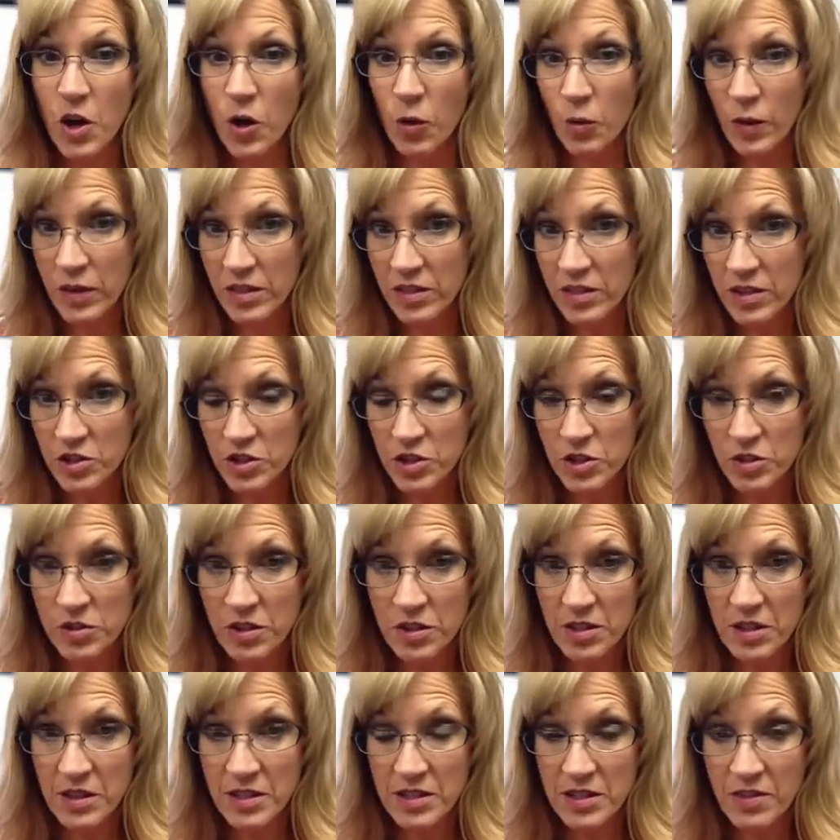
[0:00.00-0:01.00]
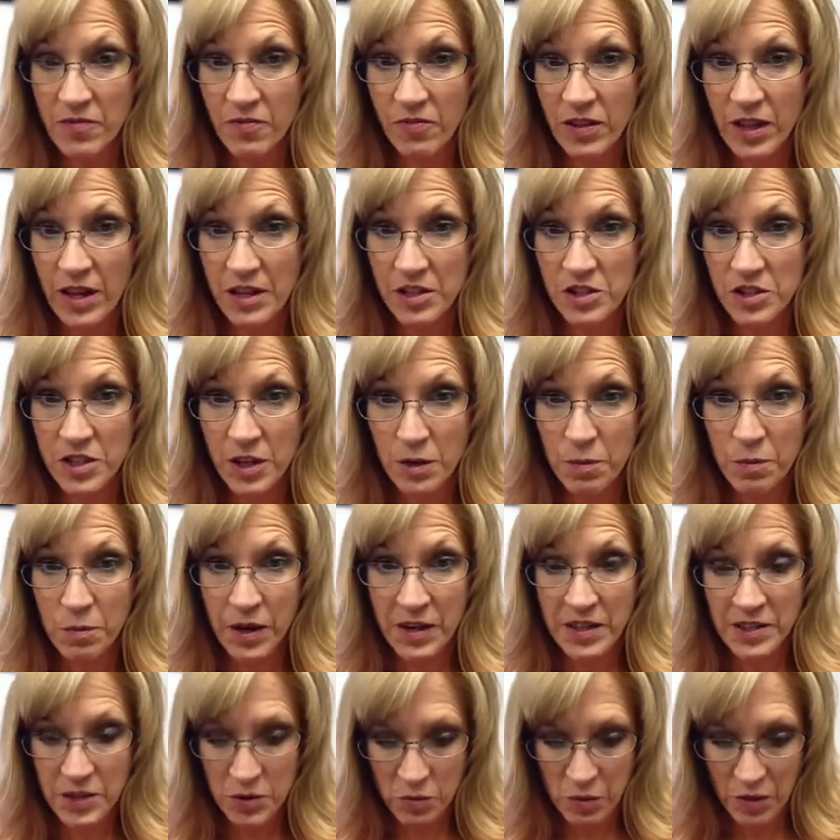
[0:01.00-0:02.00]
what the flash sale
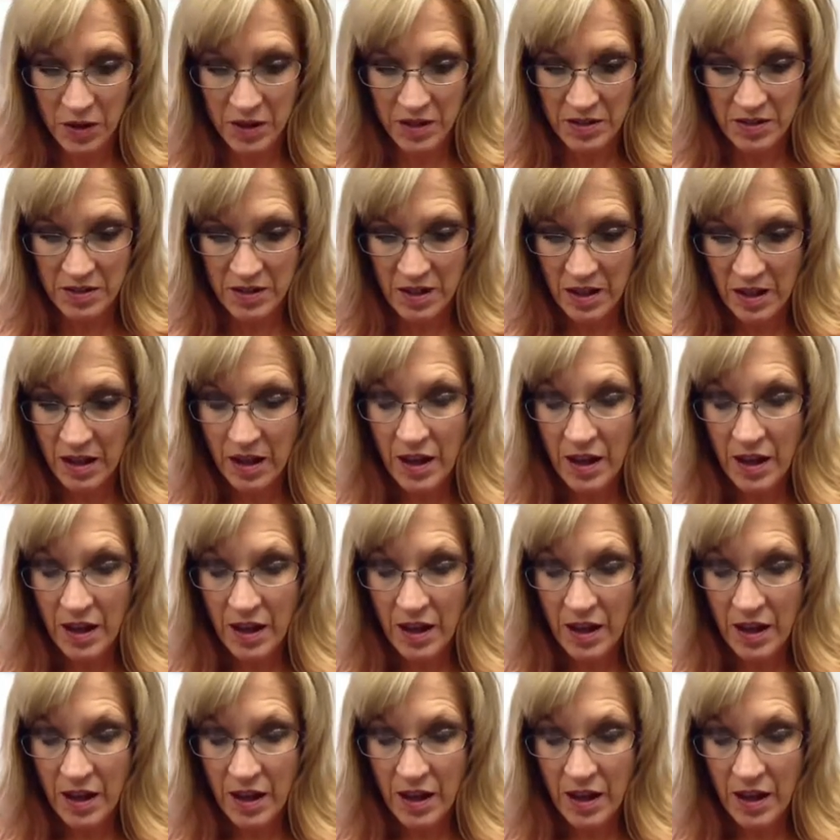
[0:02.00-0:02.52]
price was,